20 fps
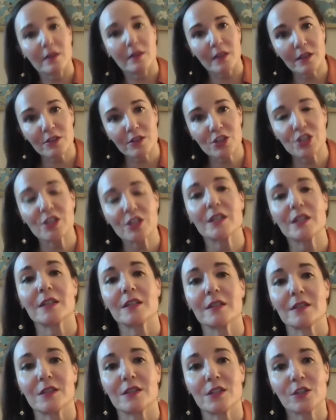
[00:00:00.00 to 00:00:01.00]
there
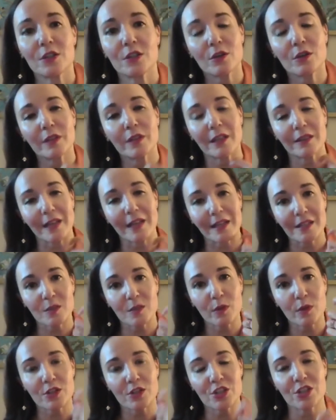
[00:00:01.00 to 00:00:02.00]
she is, like that's
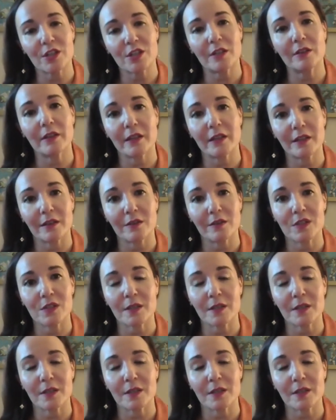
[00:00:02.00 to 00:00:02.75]
where she lives.